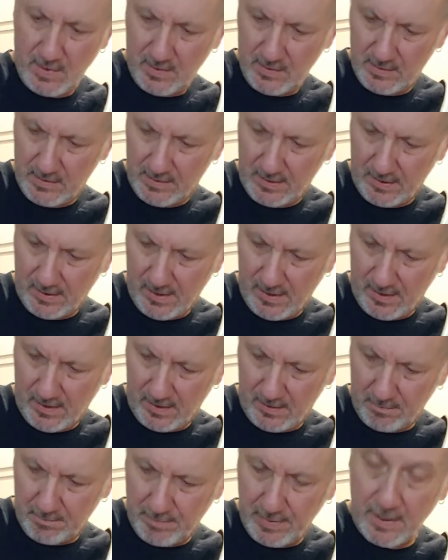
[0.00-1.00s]

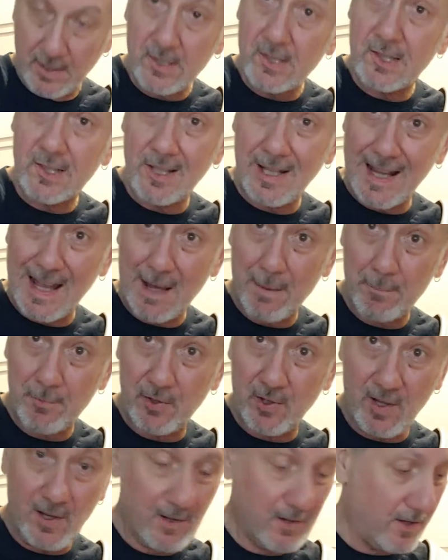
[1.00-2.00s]
Little bit of slap
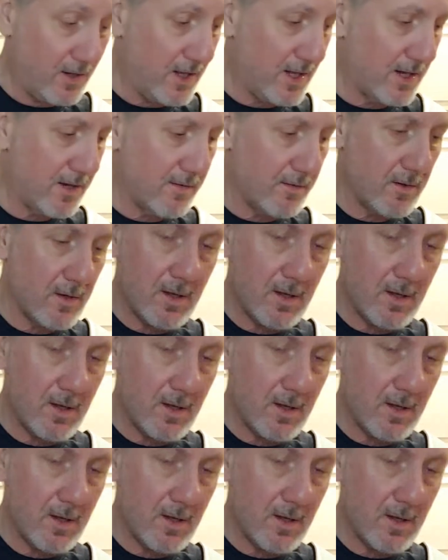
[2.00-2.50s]
sound on it.